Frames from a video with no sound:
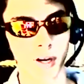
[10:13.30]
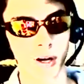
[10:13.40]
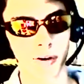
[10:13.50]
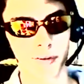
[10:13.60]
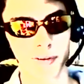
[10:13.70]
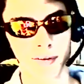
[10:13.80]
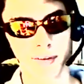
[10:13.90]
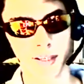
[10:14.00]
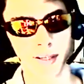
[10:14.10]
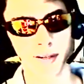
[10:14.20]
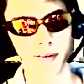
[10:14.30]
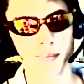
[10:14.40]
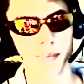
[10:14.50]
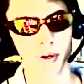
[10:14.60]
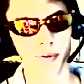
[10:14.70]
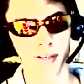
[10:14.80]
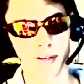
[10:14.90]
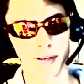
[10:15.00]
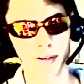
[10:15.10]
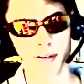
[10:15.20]
160
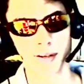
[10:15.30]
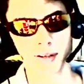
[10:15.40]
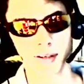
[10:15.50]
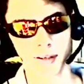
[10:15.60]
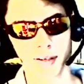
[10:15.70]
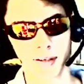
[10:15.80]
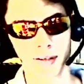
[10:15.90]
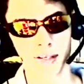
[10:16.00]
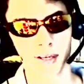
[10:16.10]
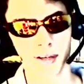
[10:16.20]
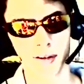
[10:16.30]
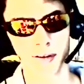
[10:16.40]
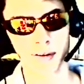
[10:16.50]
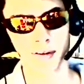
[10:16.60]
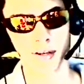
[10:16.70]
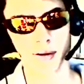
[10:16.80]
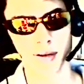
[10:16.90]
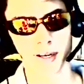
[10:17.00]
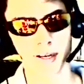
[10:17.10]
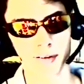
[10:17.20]
built-in gig,
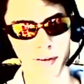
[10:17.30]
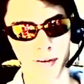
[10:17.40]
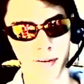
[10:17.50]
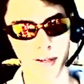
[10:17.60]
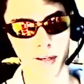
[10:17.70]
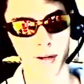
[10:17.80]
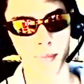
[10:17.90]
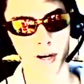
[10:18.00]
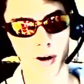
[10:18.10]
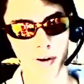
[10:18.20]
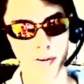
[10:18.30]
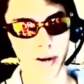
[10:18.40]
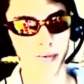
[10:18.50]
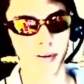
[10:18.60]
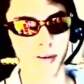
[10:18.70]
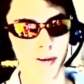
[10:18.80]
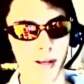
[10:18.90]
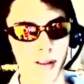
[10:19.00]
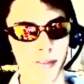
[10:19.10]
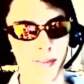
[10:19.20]
I guess you could say gigabyte hard drive,
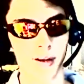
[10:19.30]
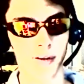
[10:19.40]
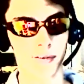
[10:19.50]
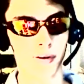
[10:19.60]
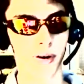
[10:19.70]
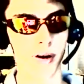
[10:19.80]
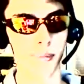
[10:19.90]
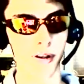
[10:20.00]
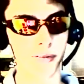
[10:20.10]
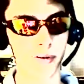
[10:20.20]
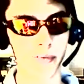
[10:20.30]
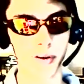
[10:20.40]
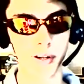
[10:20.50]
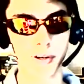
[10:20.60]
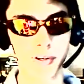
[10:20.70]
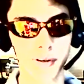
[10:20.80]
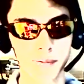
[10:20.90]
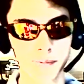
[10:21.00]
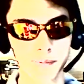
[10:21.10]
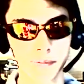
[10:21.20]
and that could store a plethora of footage.
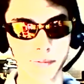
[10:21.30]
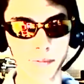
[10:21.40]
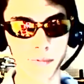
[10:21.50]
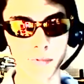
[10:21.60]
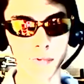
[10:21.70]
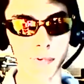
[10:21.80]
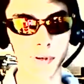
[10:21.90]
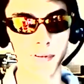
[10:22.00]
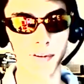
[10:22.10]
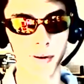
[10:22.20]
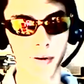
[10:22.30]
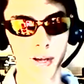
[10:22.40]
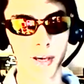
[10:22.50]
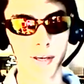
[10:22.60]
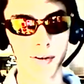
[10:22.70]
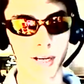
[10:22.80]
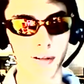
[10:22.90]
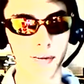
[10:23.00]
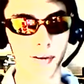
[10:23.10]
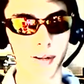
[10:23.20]
So you
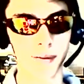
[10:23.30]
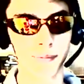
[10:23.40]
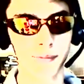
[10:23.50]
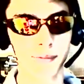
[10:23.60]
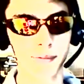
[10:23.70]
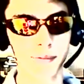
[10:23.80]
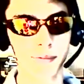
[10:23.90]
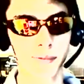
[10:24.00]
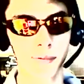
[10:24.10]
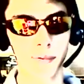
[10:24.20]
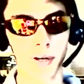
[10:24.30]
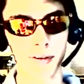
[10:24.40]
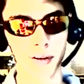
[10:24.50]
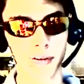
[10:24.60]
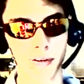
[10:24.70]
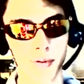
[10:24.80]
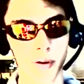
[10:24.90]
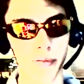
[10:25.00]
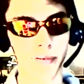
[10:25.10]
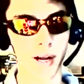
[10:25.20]
take those the
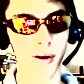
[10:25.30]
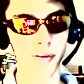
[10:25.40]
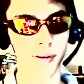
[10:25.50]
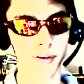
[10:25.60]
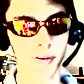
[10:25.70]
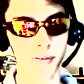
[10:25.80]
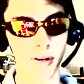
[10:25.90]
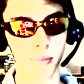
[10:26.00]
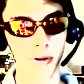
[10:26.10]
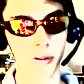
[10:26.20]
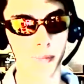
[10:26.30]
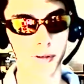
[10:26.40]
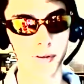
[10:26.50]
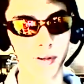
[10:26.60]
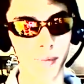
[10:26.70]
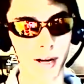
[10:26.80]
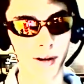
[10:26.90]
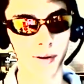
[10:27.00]
12 files, and you just upload them to YouTube.